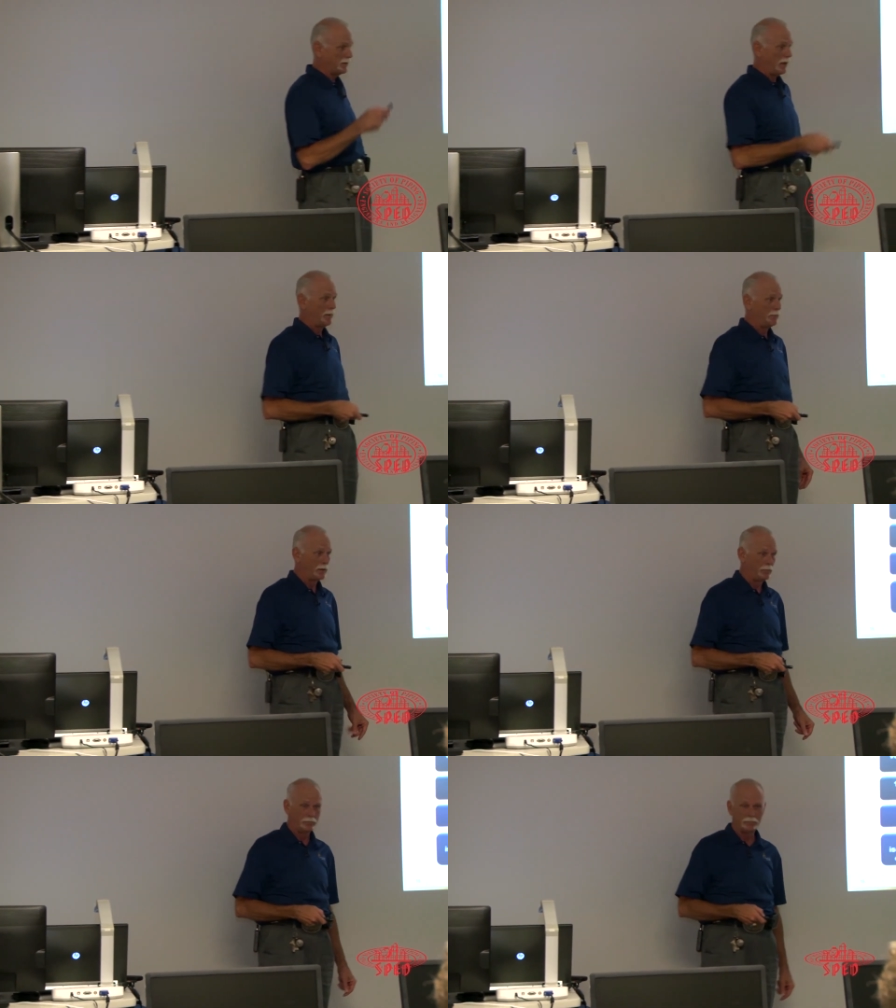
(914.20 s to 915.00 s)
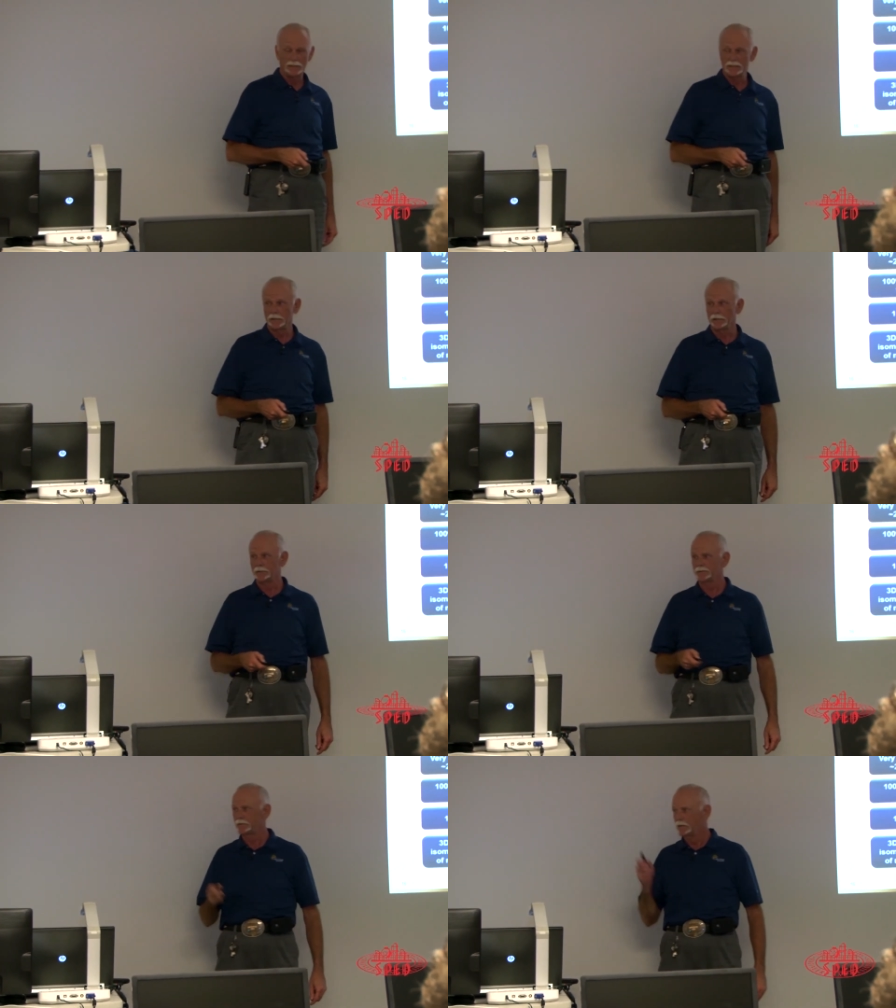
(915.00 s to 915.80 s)
and all my build
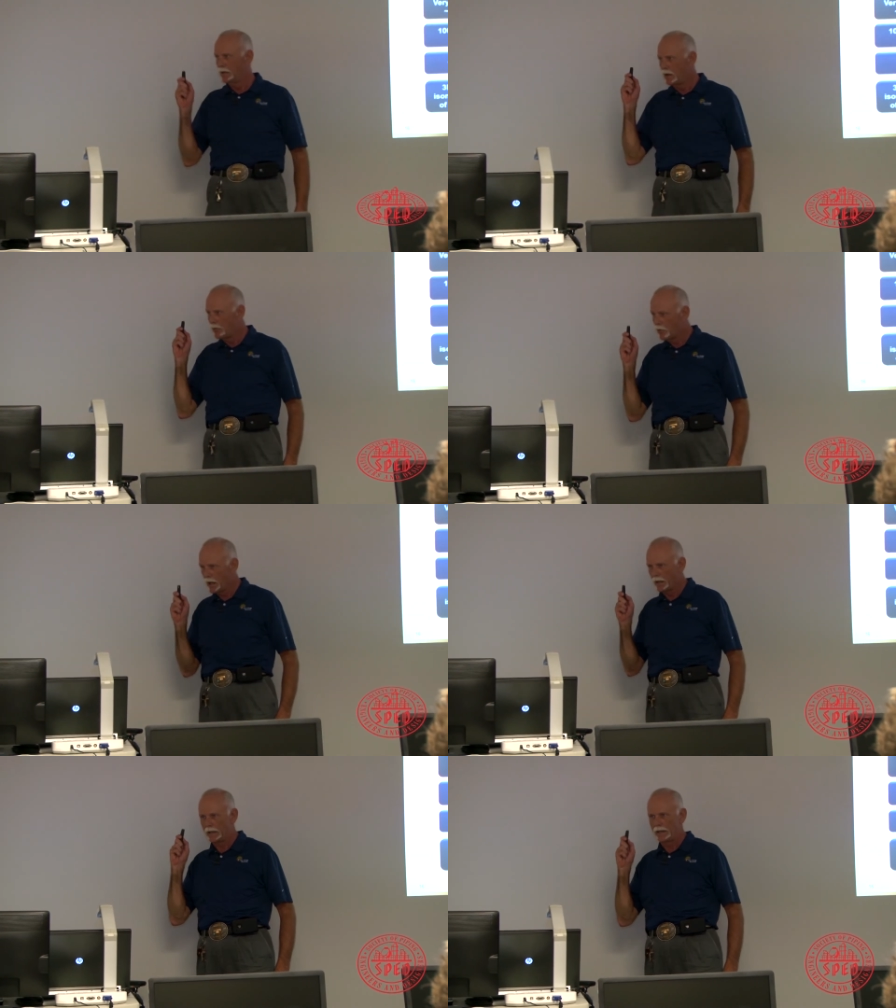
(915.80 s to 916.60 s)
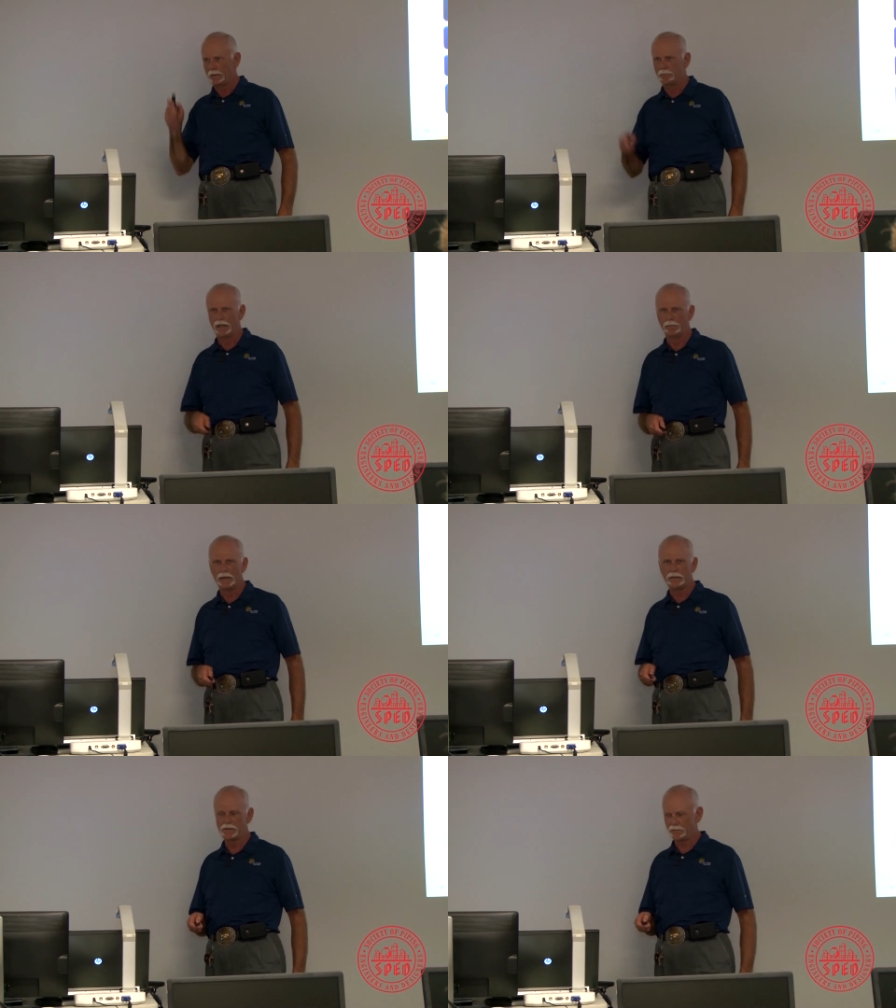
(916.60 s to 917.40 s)
materials in
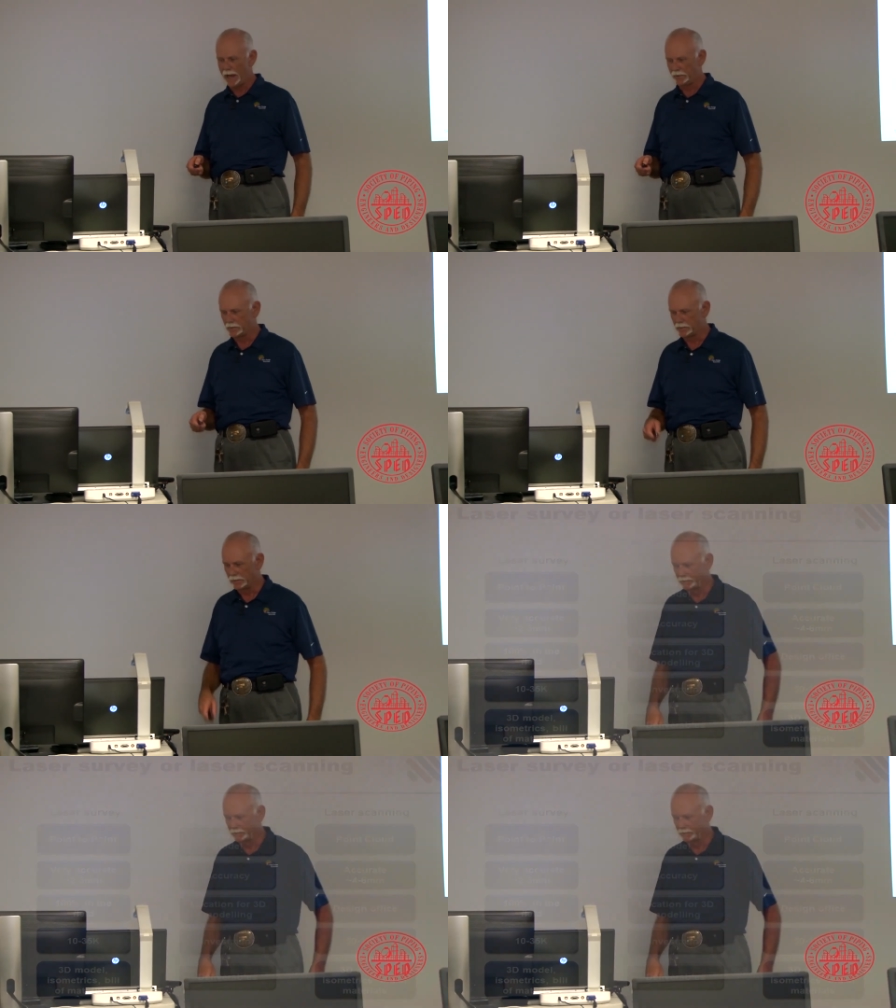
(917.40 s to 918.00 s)
millimeters of accuracy.